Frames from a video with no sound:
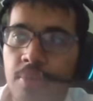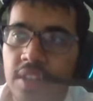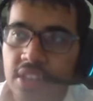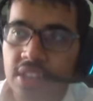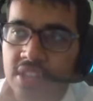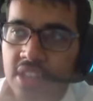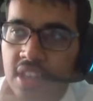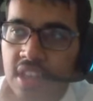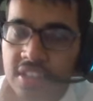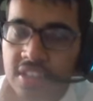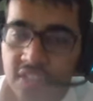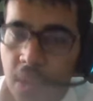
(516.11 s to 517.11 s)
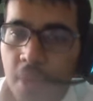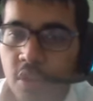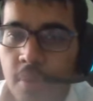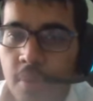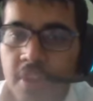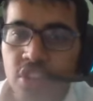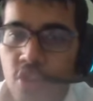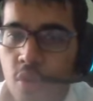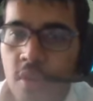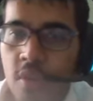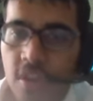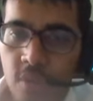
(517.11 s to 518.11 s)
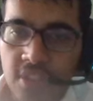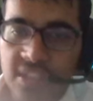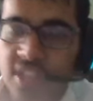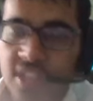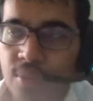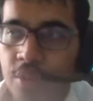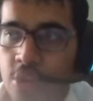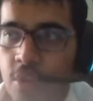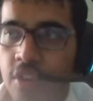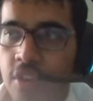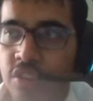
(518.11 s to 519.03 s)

Because say what you will about Giroud and criticize him all you will,